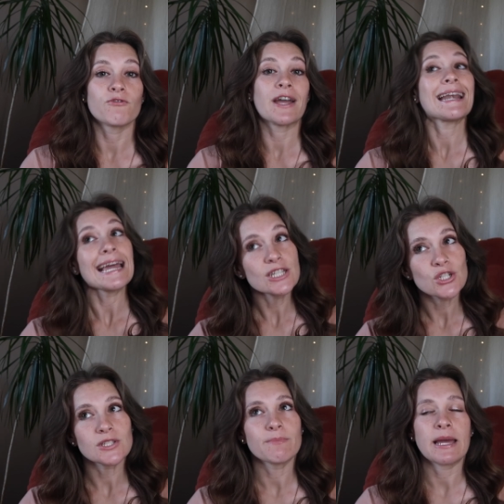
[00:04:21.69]
So
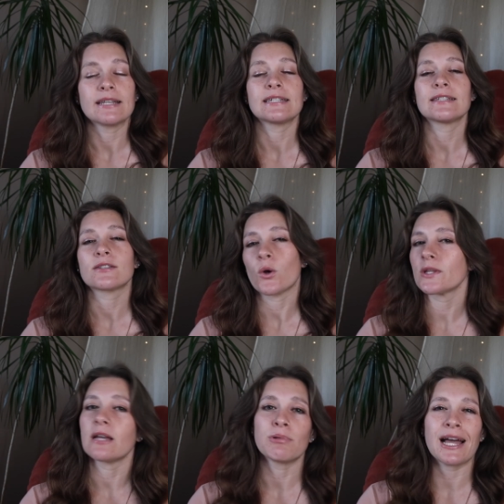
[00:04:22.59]
financial dependence
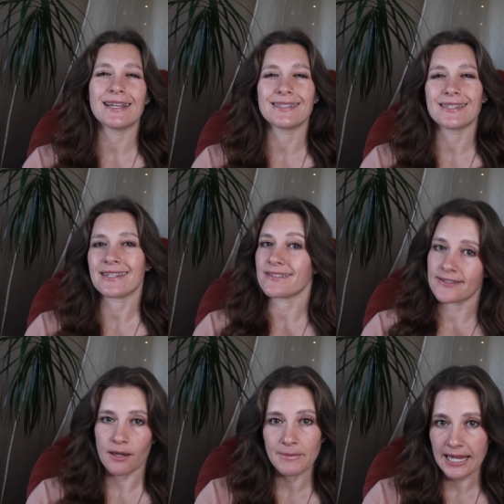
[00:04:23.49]
only applies in
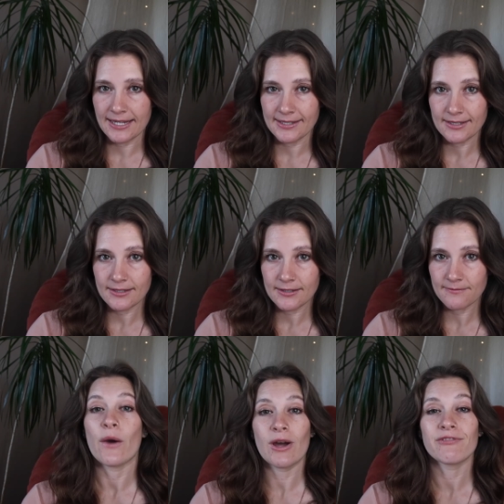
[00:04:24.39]
some cases.
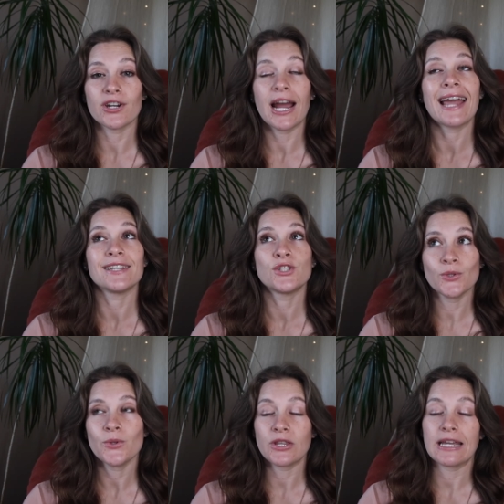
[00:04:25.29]
However, I
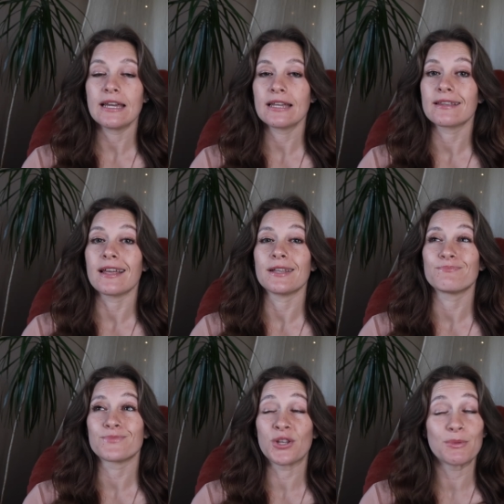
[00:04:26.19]
do think
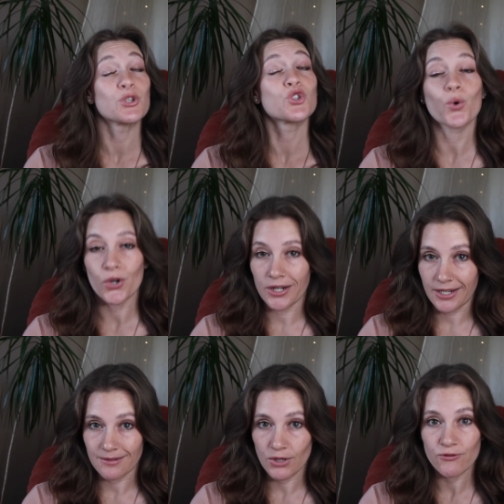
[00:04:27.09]
that the
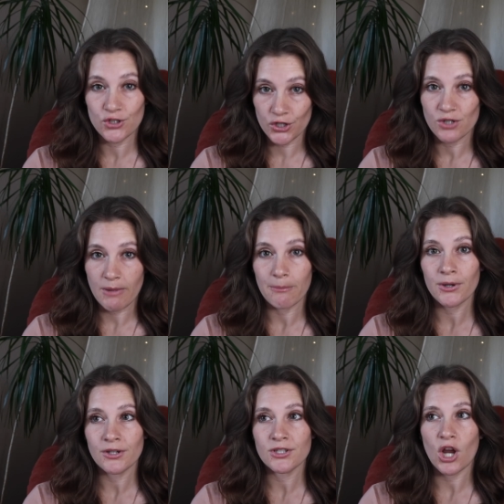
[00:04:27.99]
majority of church
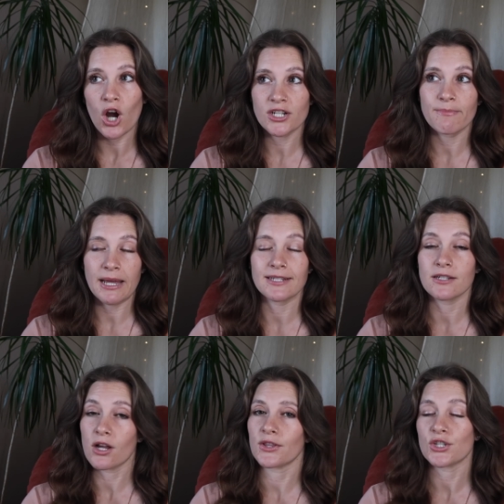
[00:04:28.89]
members are
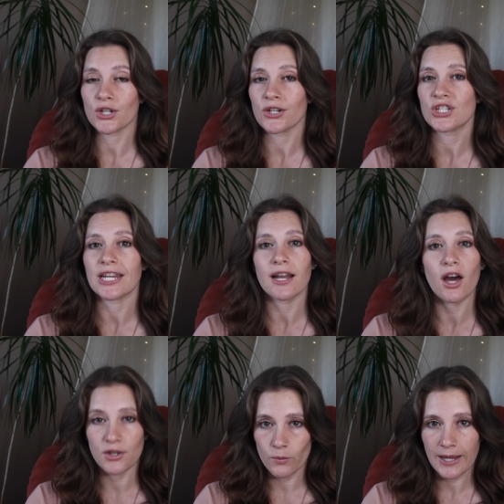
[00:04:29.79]
dependent on the church in
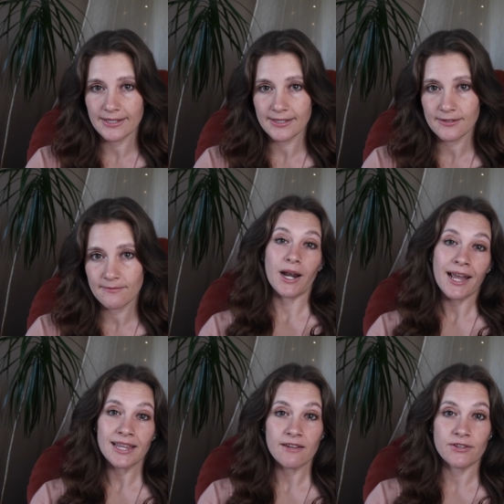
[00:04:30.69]
other ways. When
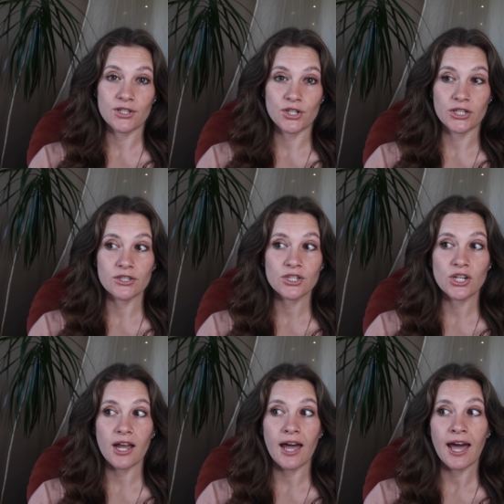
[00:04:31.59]
I left the church,
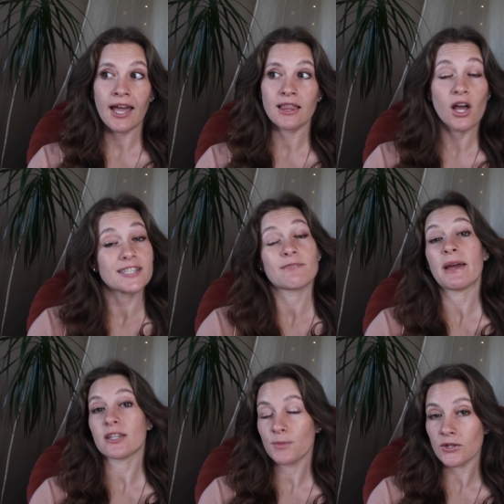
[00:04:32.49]
I lost
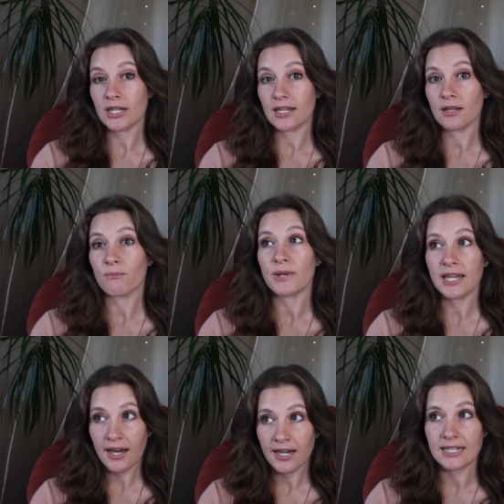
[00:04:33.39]
my community
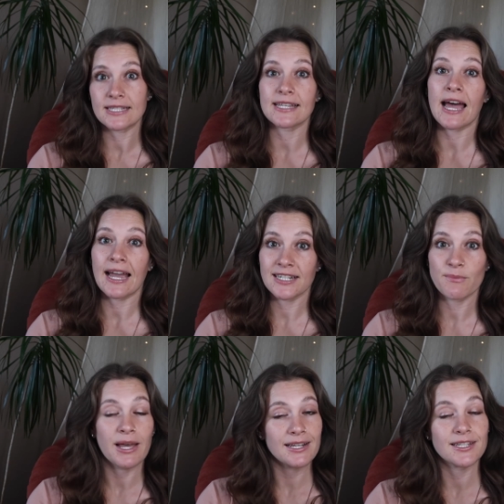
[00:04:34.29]
because I
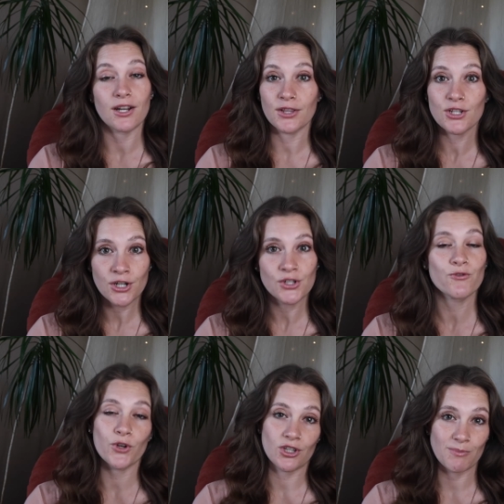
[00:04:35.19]
depended on the church
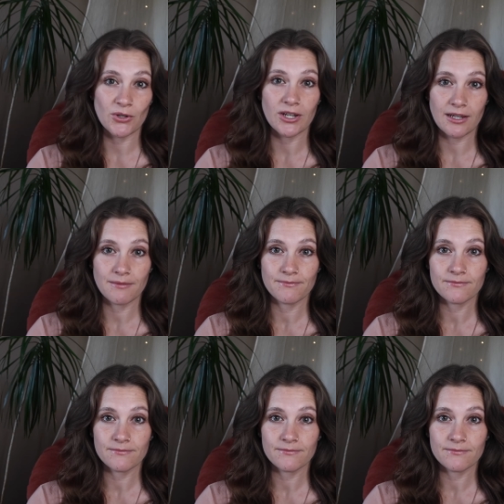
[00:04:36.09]
for community.